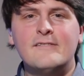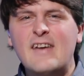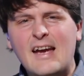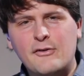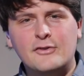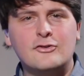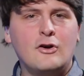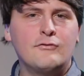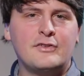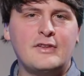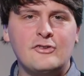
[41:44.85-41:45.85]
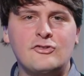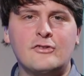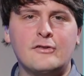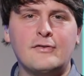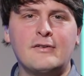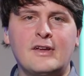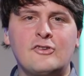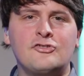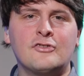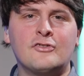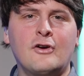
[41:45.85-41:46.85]
various conversations the
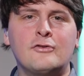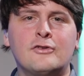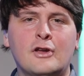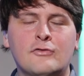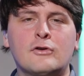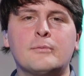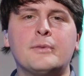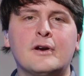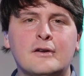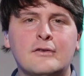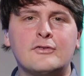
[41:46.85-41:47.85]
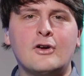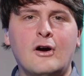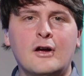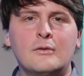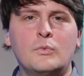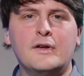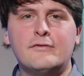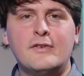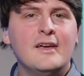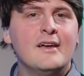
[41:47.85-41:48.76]
Foundation has hosted over a period of time with